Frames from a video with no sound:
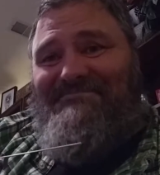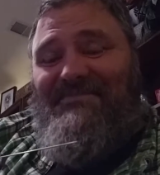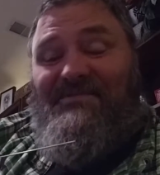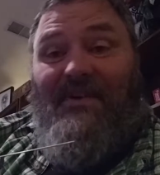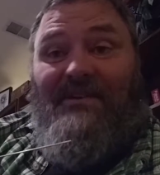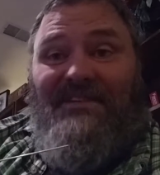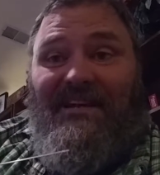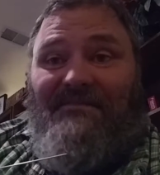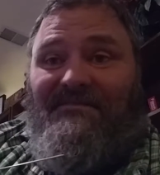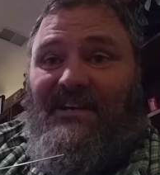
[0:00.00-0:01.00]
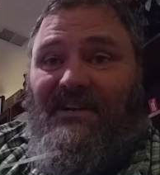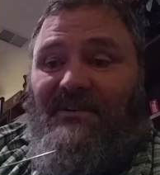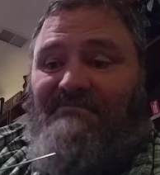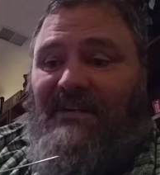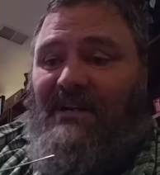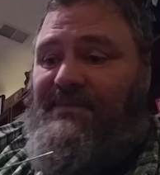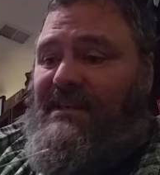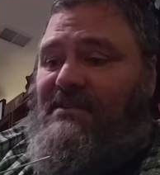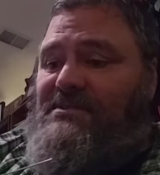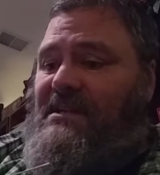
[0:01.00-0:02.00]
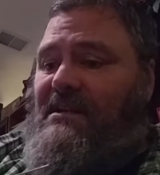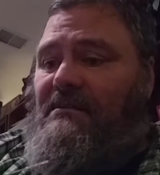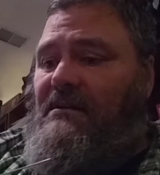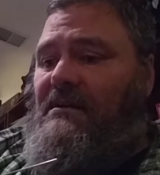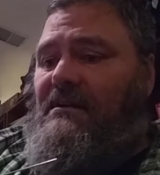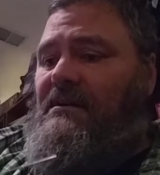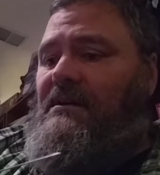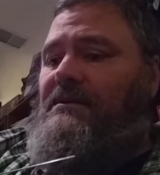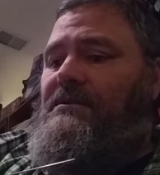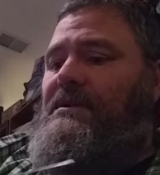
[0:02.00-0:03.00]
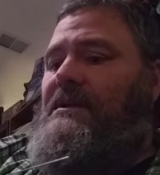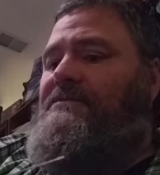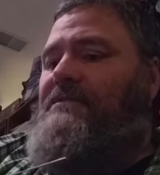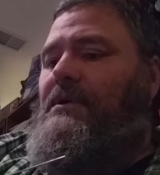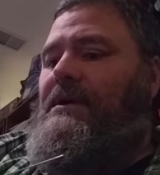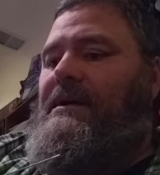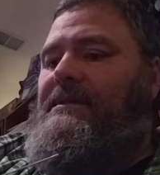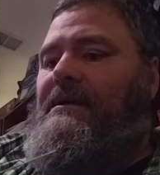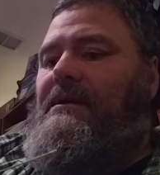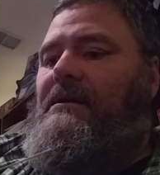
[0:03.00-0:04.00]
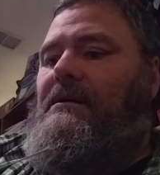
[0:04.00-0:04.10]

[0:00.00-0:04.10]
as far as I can figure. I don't think there's any other need for it. I think